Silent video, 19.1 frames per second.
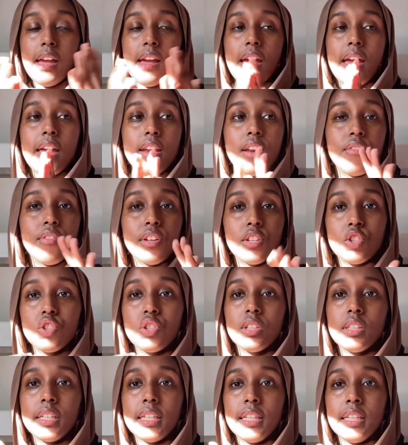And
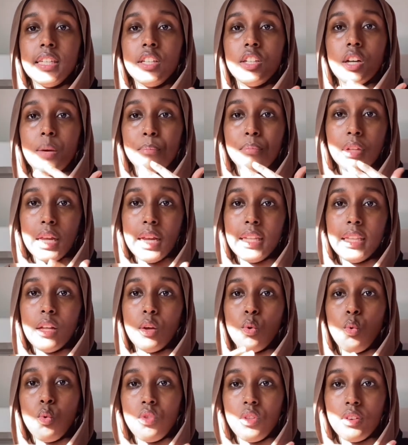eventually, applying that
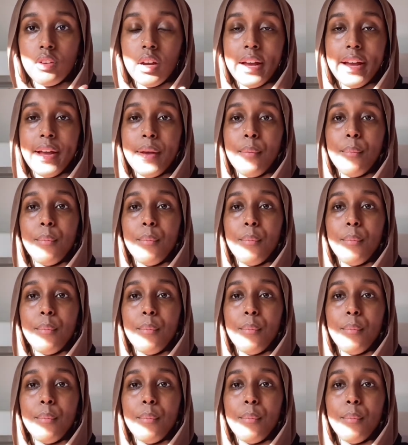all the time,